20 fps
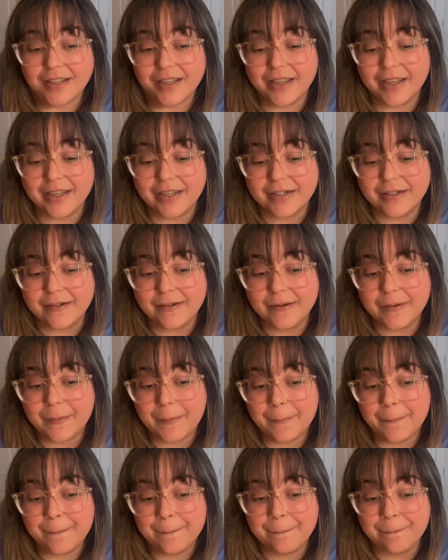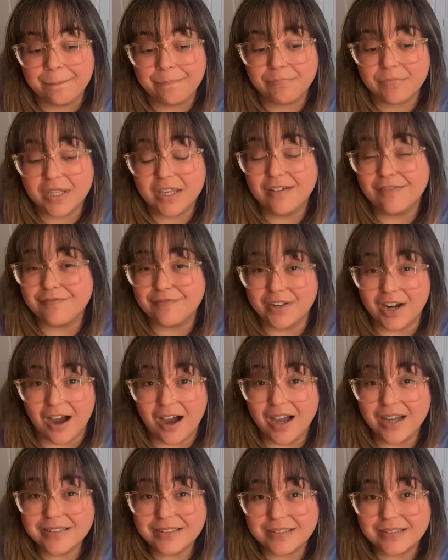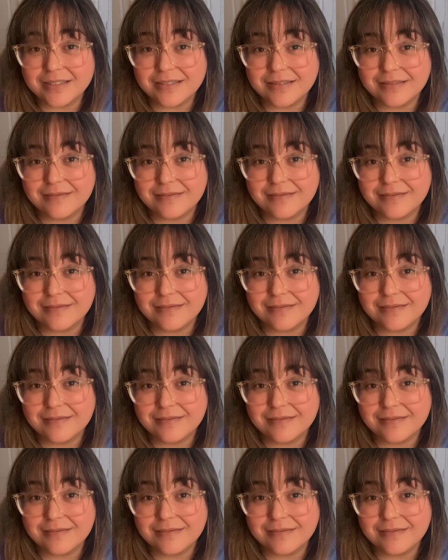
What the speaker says: And if not,